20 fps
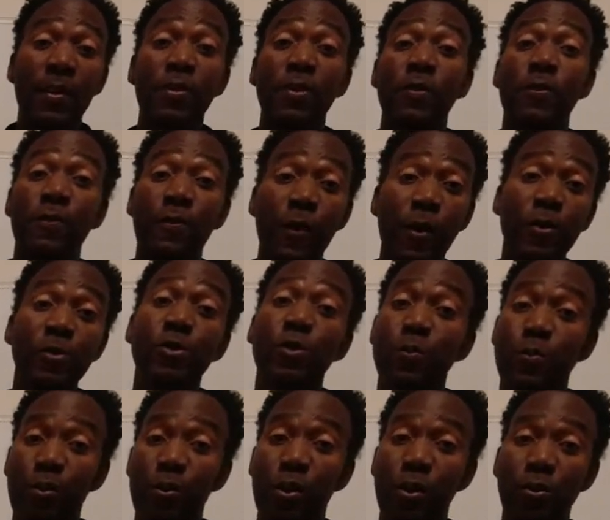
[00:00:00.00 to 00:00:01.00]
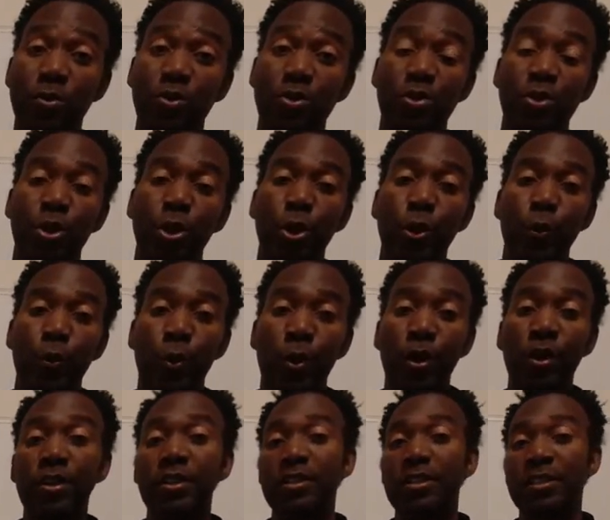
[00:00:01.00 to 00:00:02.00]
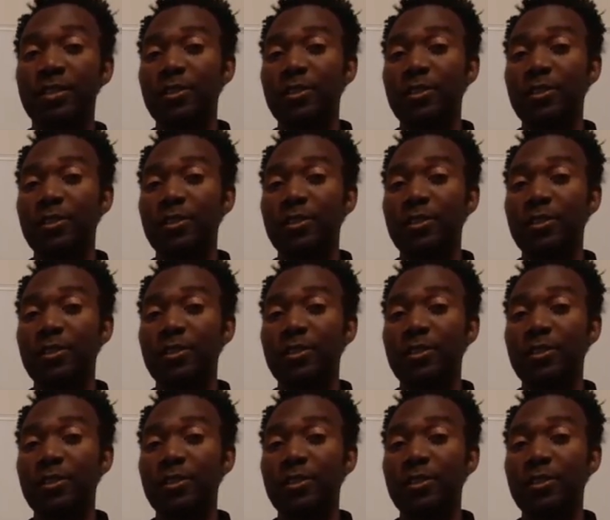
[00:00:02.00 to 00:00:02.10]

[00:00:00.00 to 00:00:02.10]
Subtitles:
in the first approach, we're going to